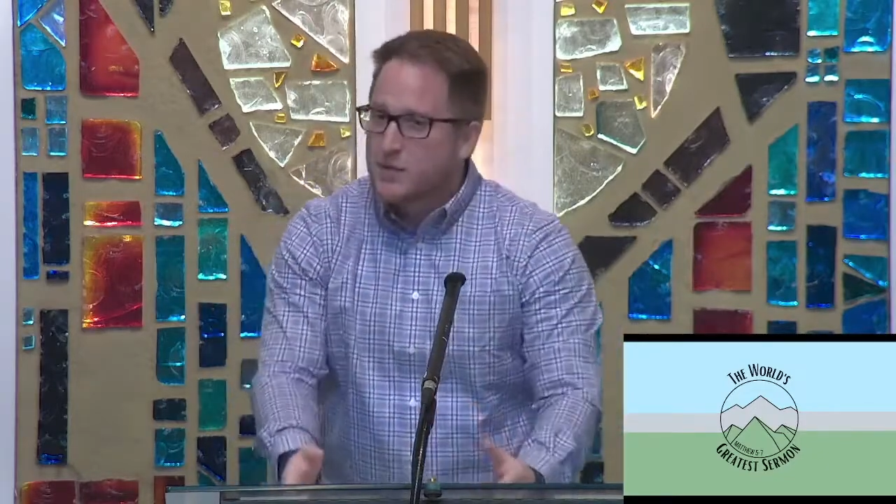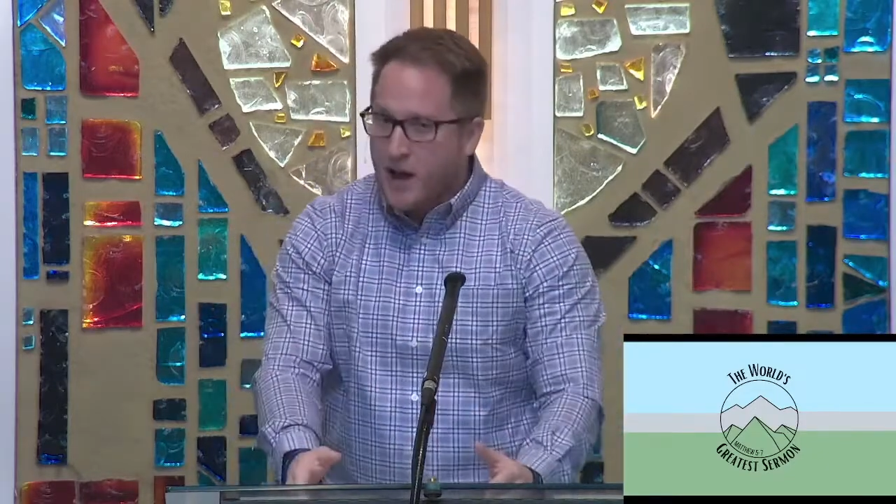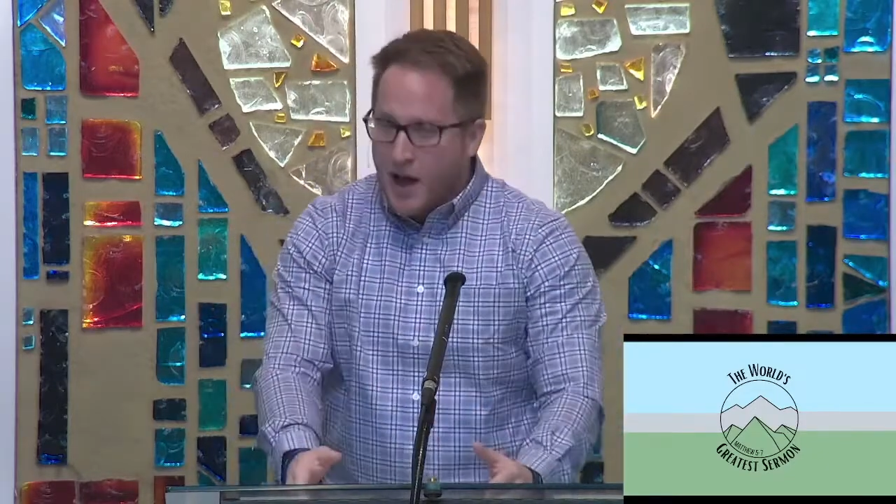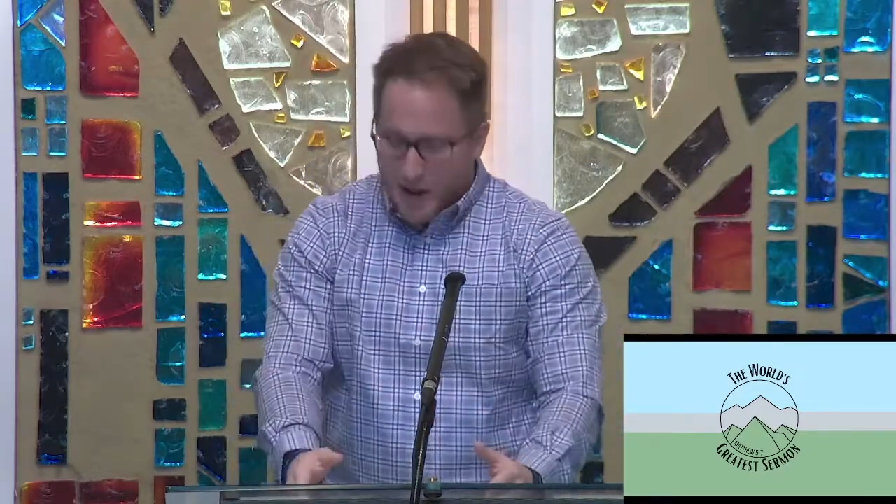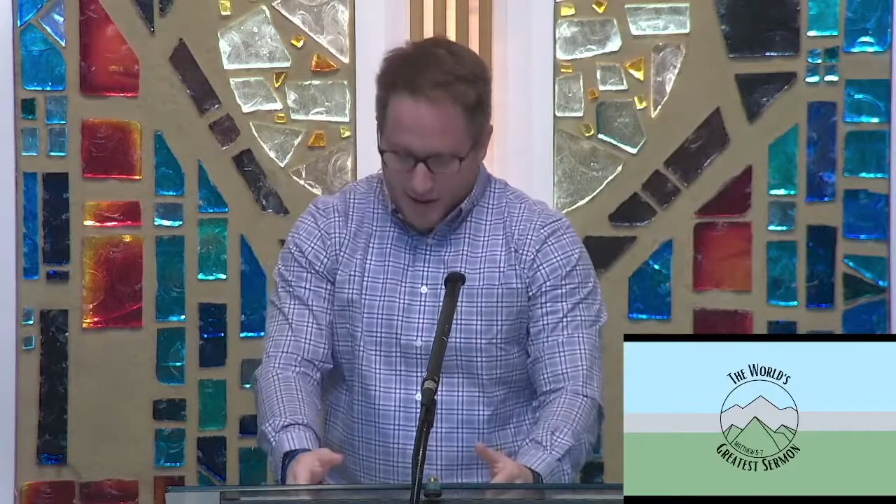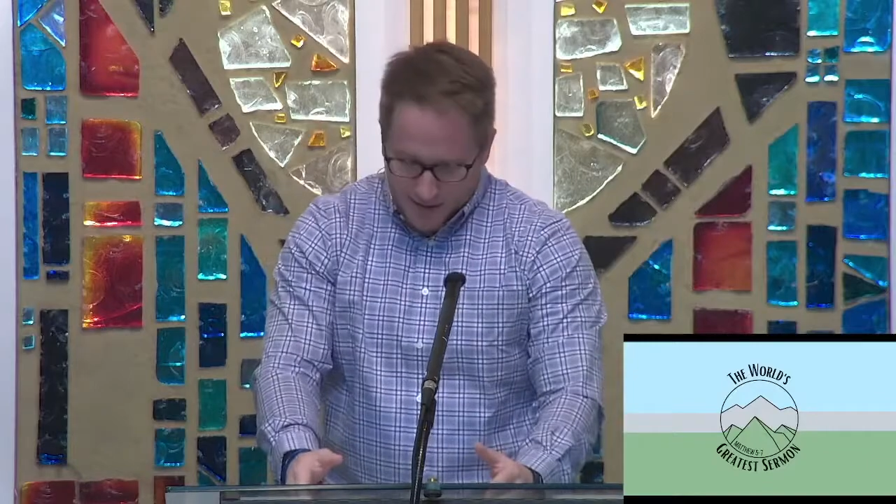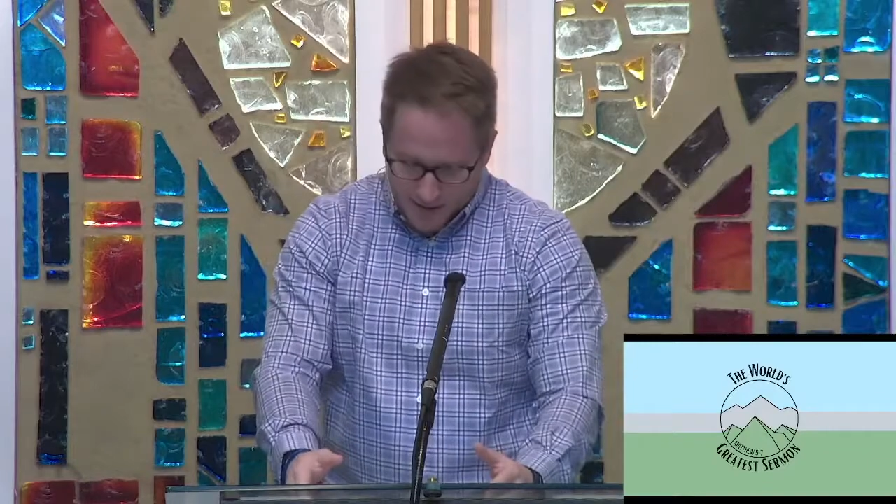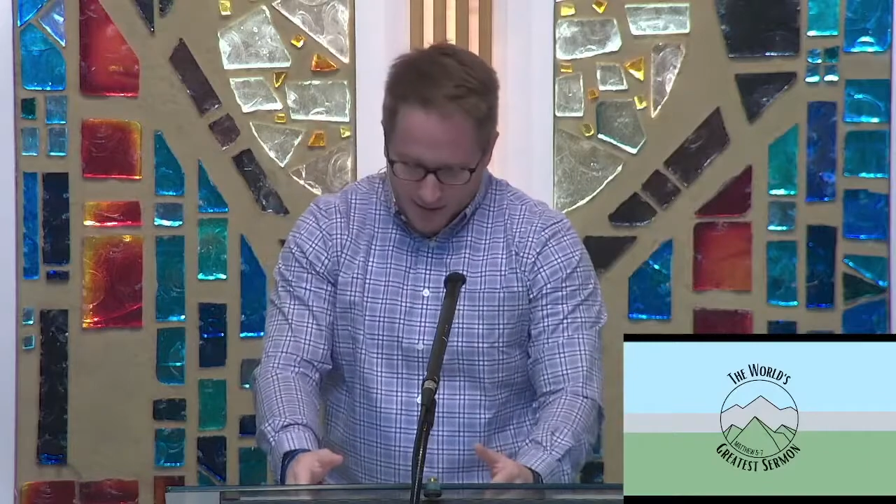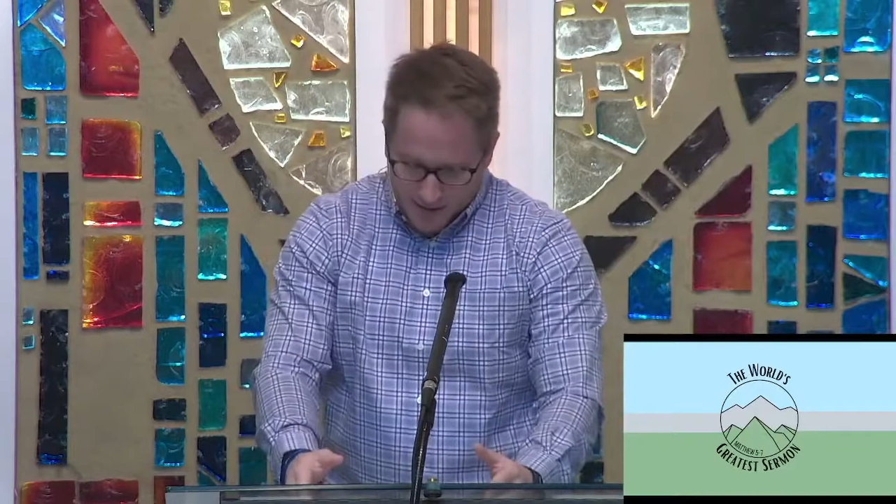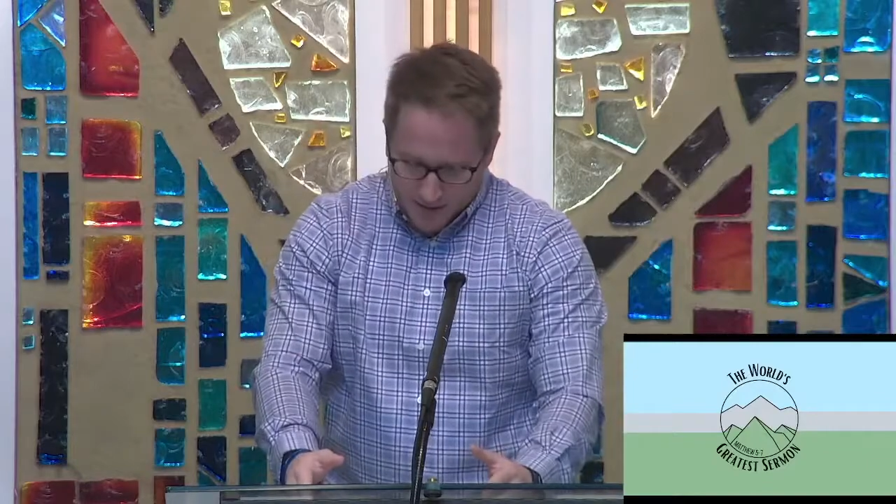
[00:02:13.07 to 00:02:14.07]
God.
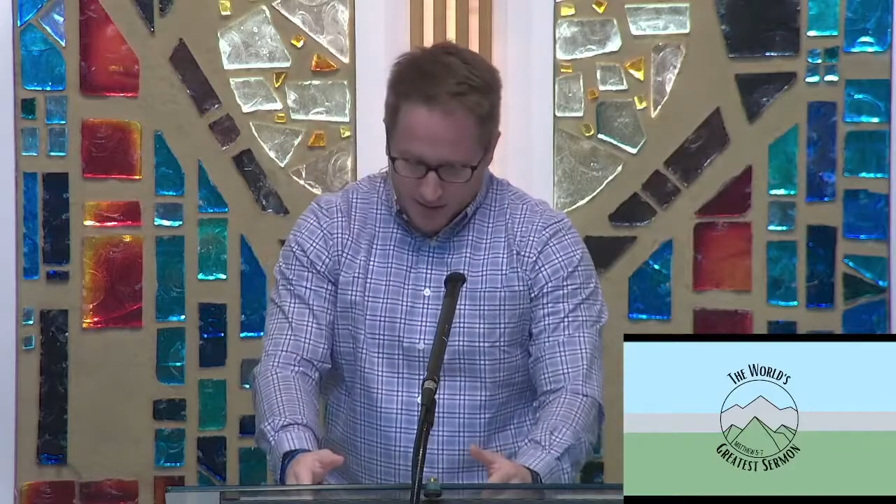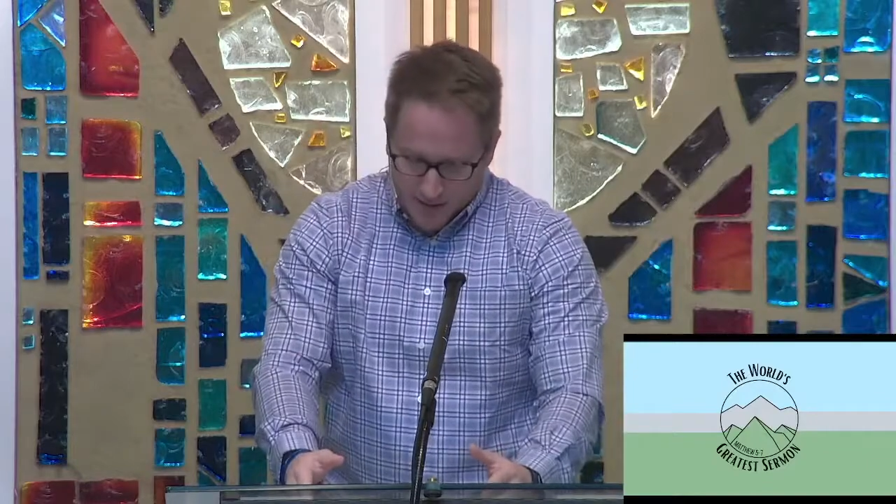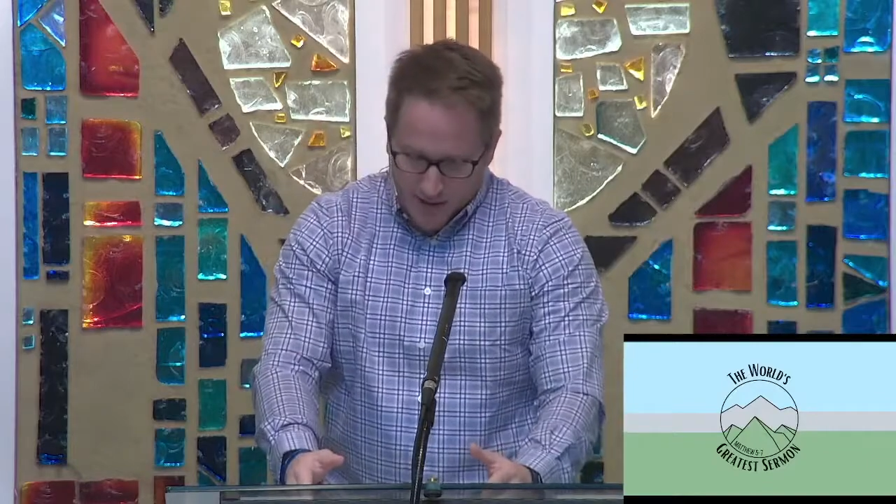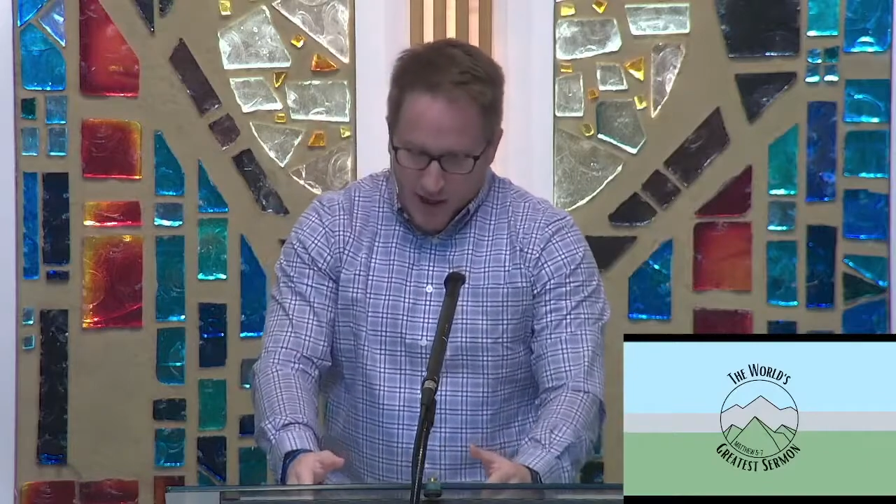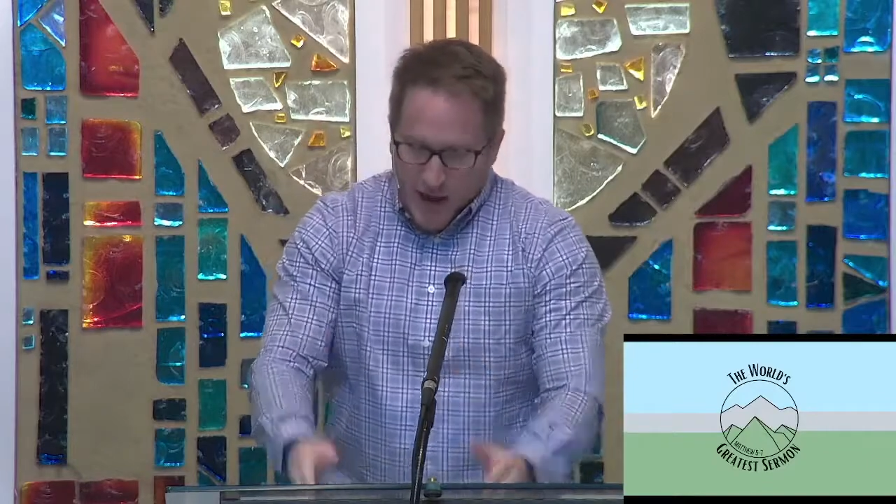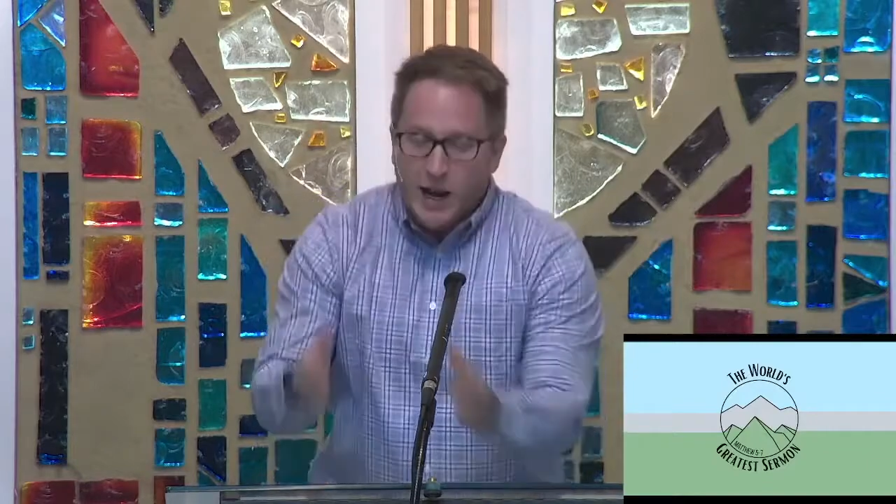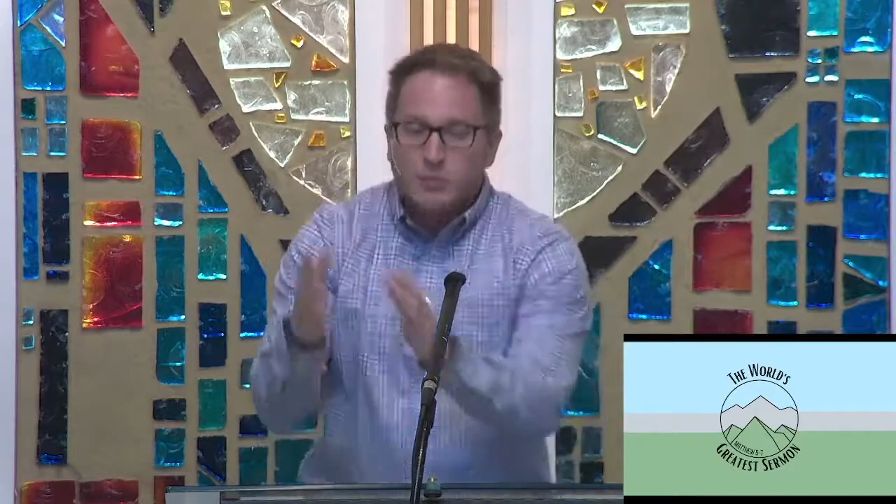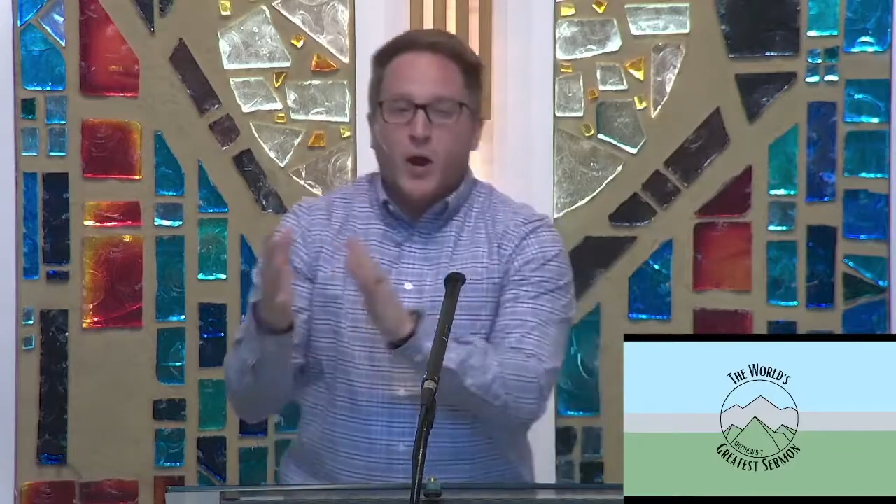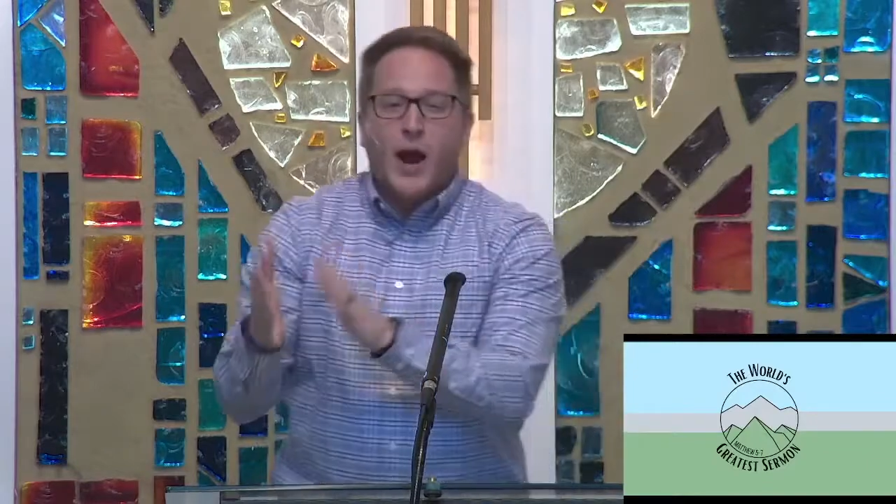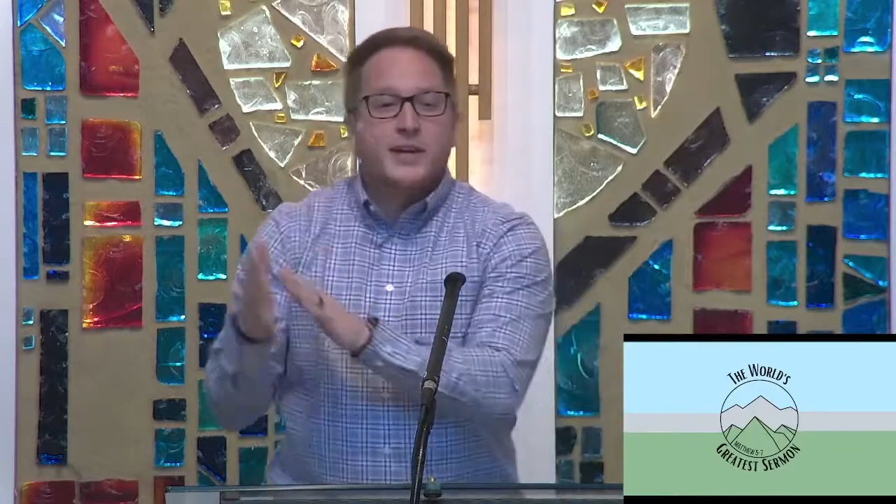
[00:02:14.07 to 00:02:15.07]
And I'm trying